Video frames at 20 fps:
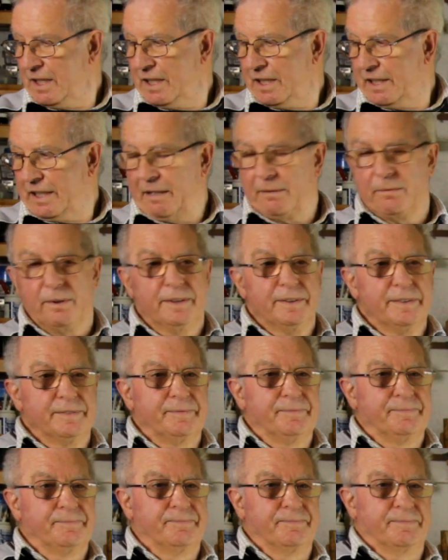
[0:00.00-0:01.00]
that one,
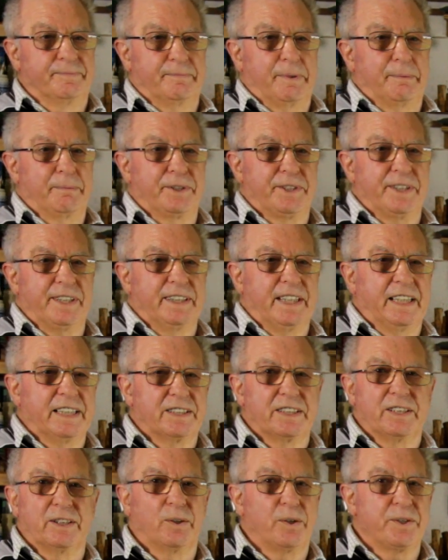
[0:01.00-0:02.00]
my machine there.
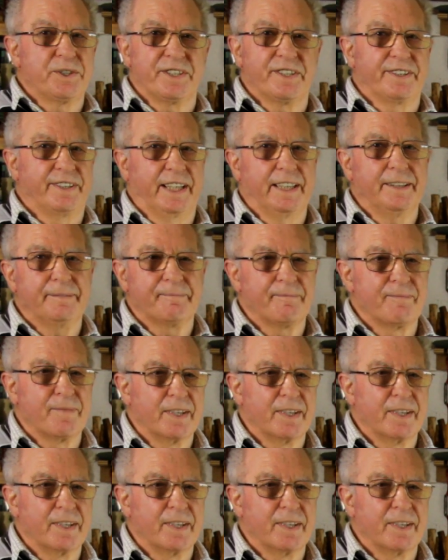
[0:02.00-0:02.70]
It's a noisy thing